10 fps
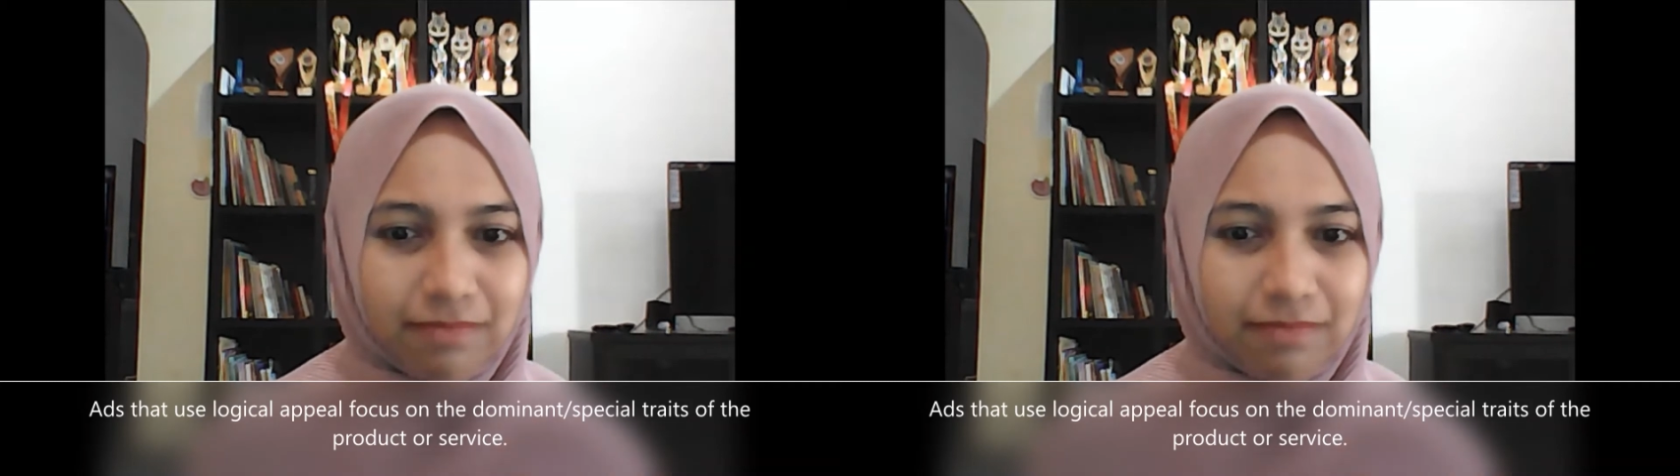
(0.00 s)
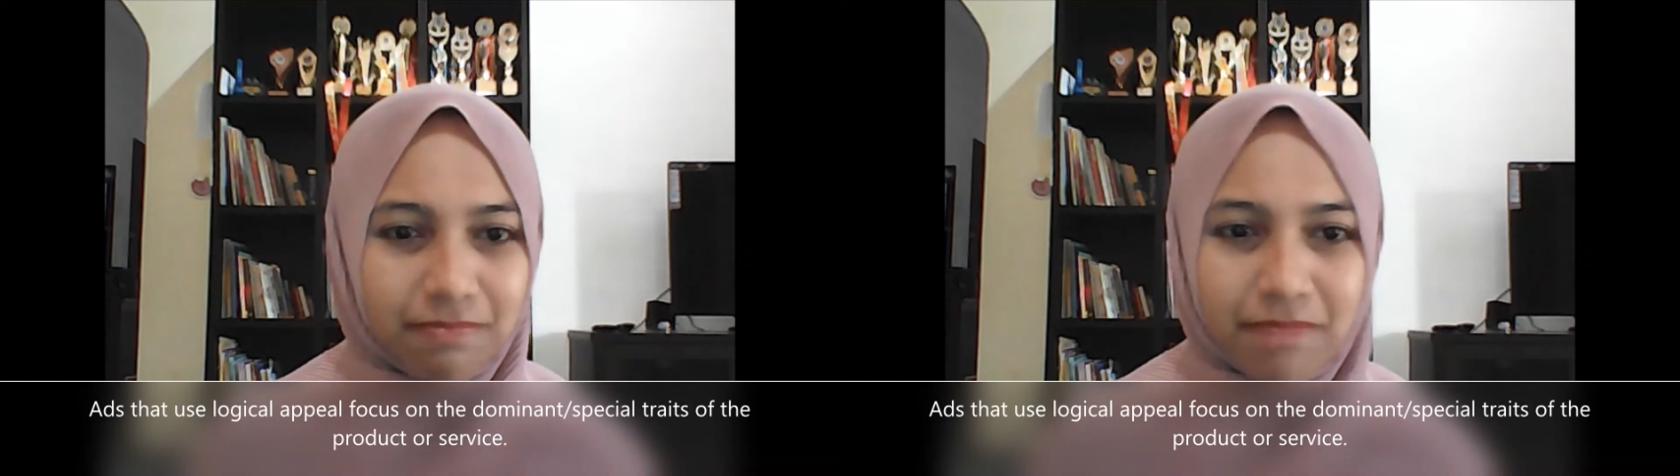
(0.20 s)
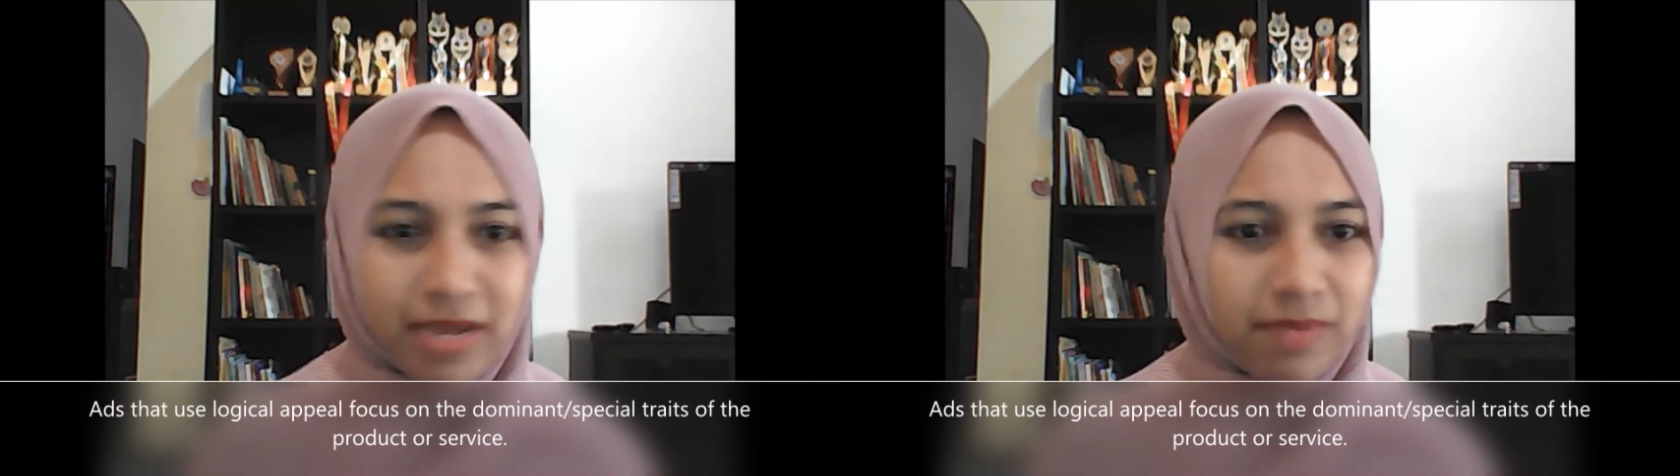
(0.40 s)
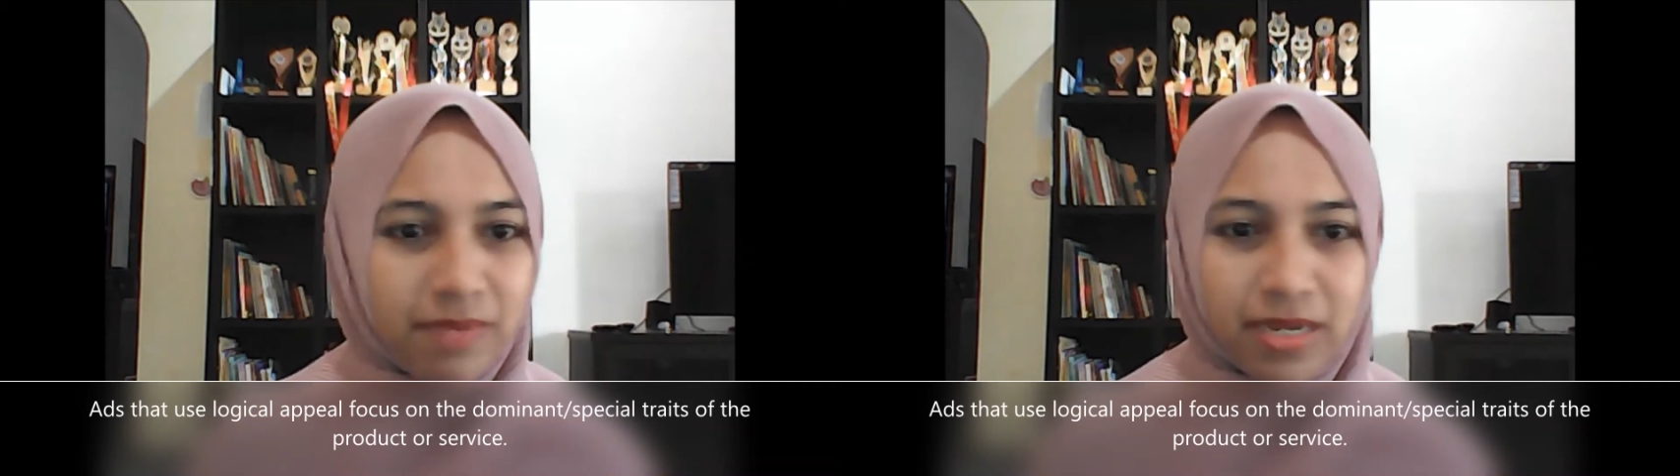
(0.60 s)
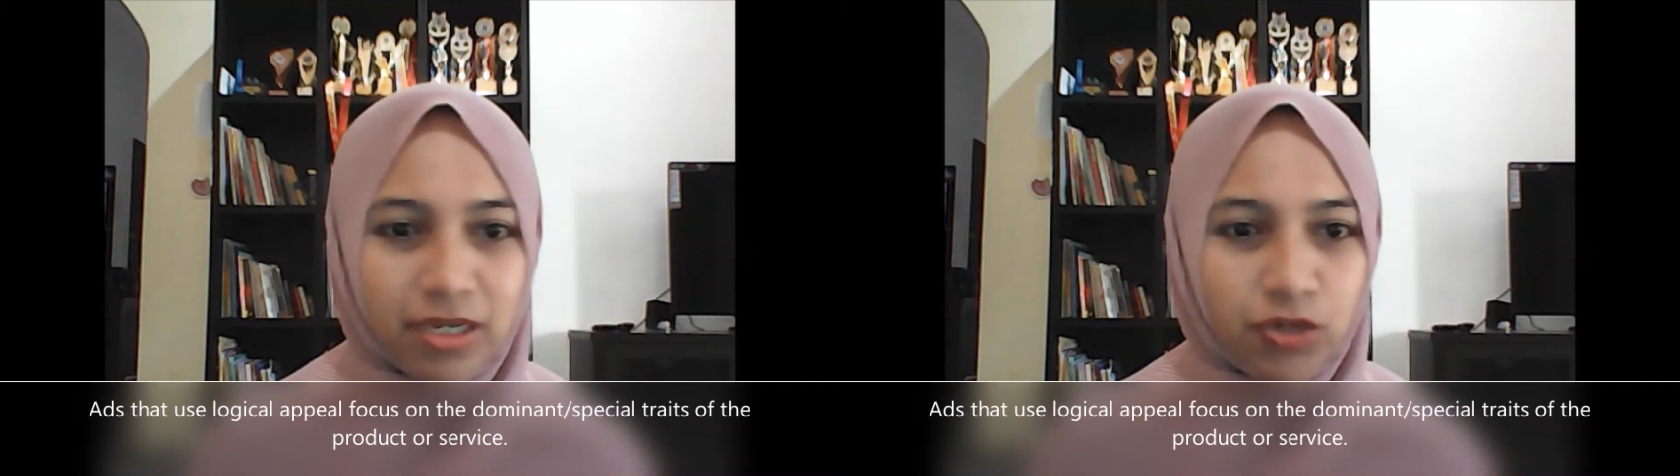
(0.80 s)
maybe
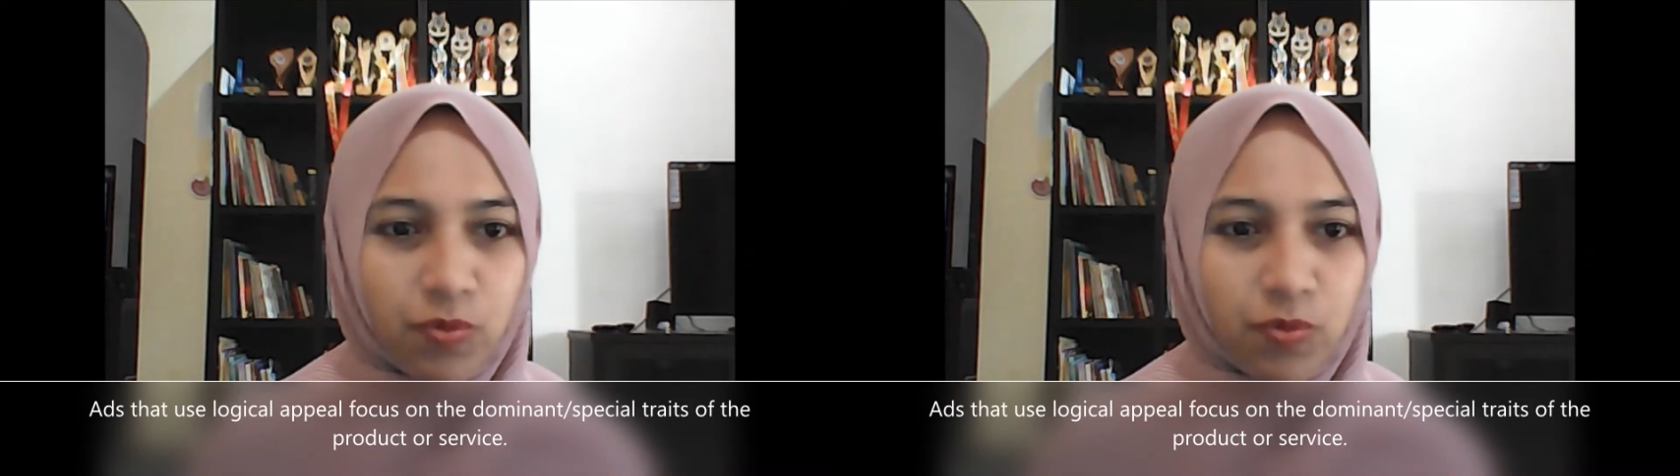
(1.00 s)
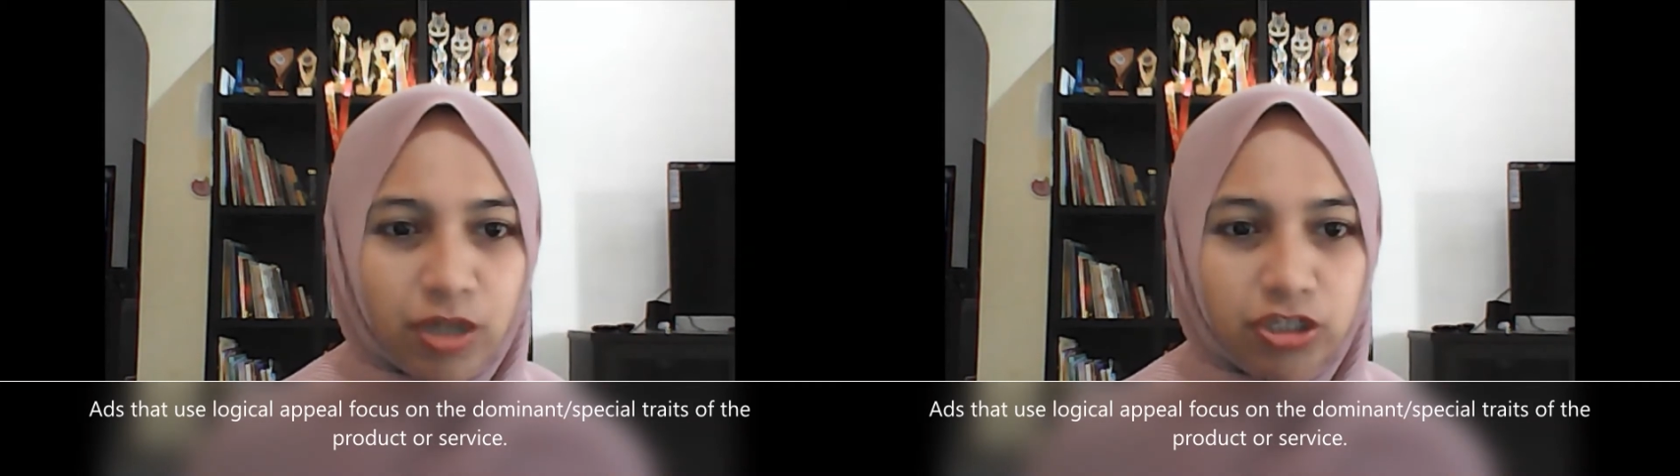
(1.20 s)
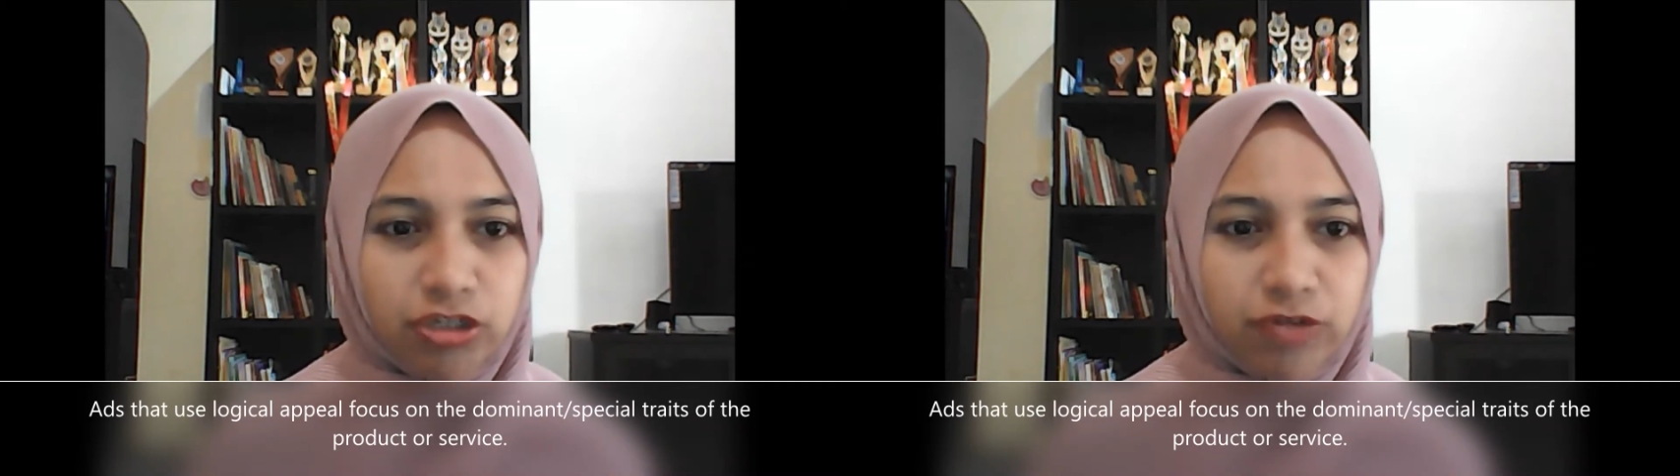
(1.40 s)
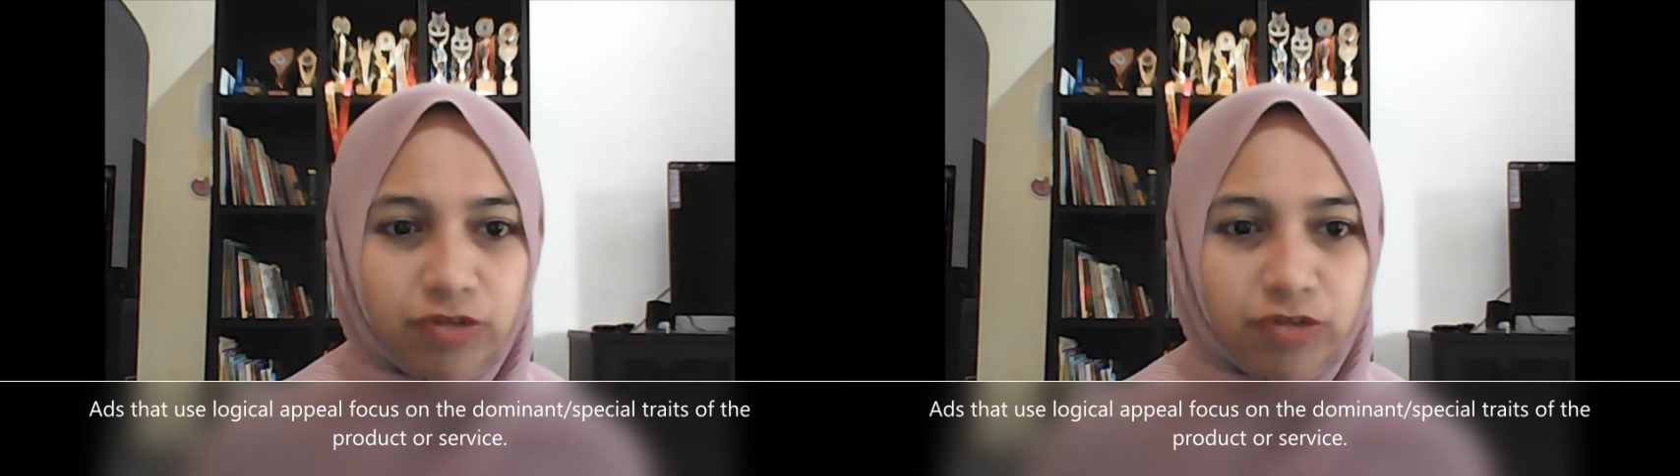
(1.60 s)
you want to